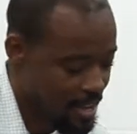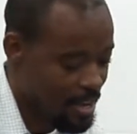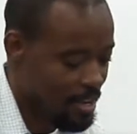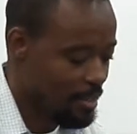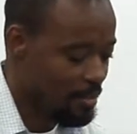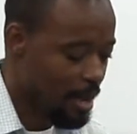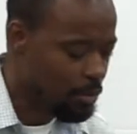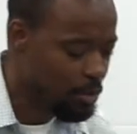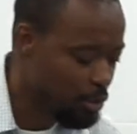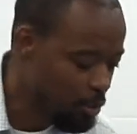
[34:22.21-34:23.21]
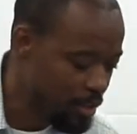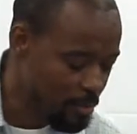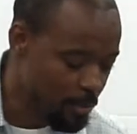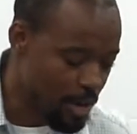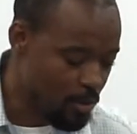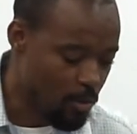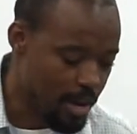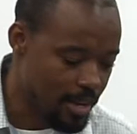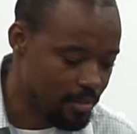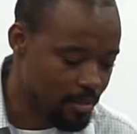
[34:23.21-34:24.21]
And I put a note here, but I don't know
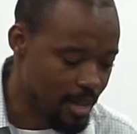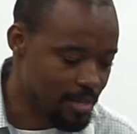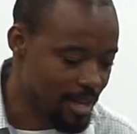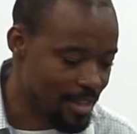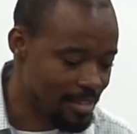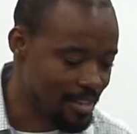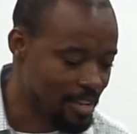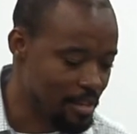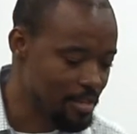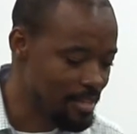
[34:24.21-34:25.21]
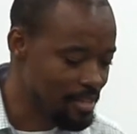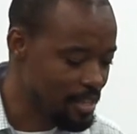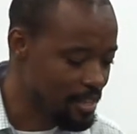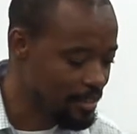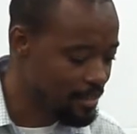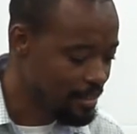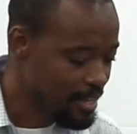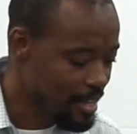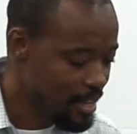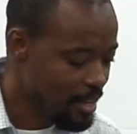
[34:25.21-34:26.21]
why. As I said, uh, this is the
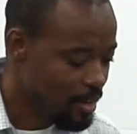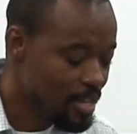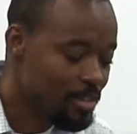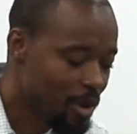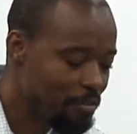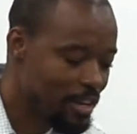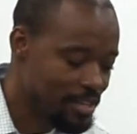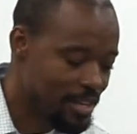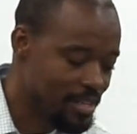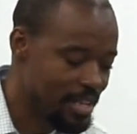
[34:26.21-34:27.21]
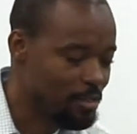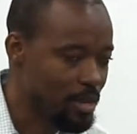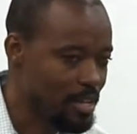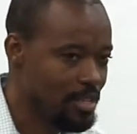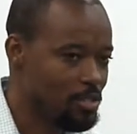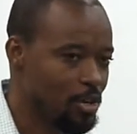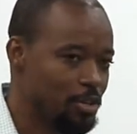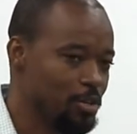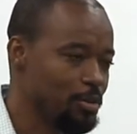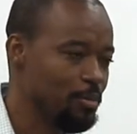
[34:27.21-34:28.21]
in Revelation, he said, blessed are,
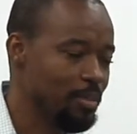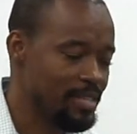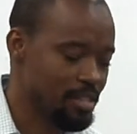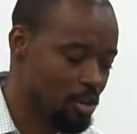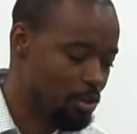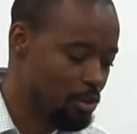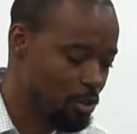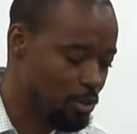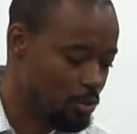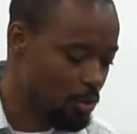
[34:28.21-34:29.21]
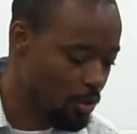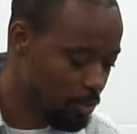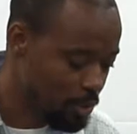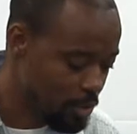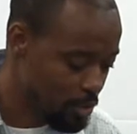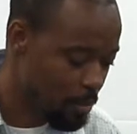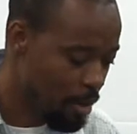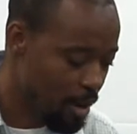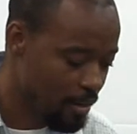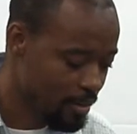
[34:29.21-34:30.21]
those, blessed are those who, are, who took
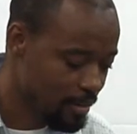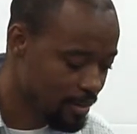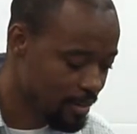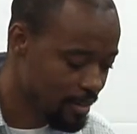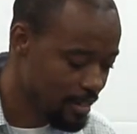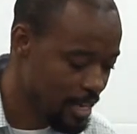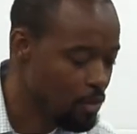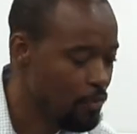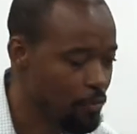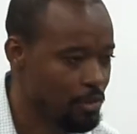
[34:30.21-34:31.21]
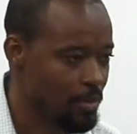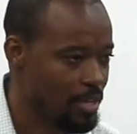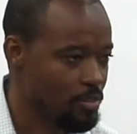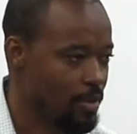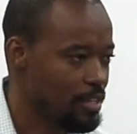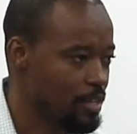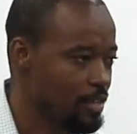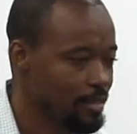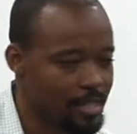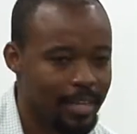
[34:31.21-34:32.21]
part in the first
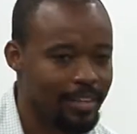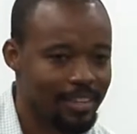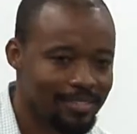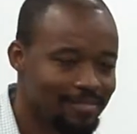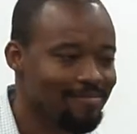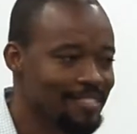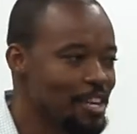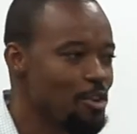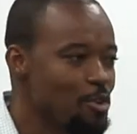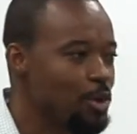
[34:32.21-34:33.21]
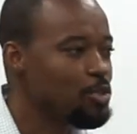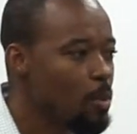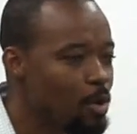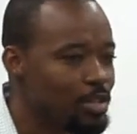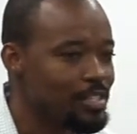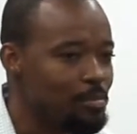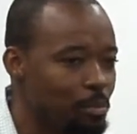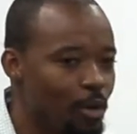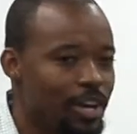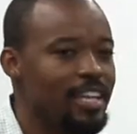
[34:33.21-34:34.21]
resurrection. Yeah, I think when someone is
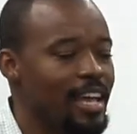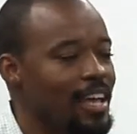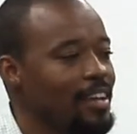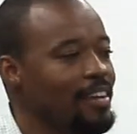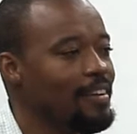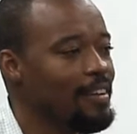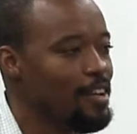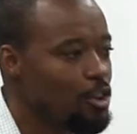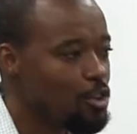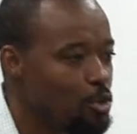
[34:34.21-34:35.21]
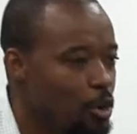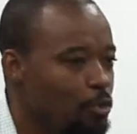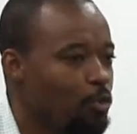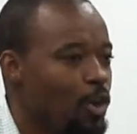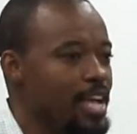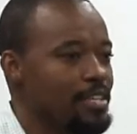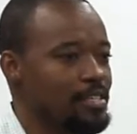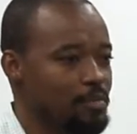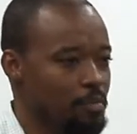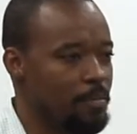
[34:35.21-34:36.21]
born again, you are
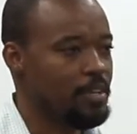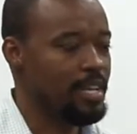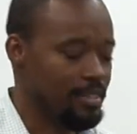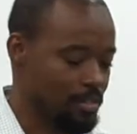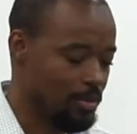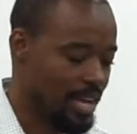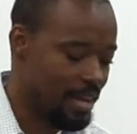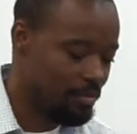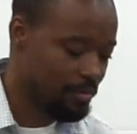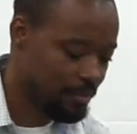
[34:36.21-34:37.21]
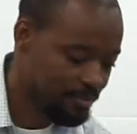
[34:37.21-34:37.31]
raised from the dead to life,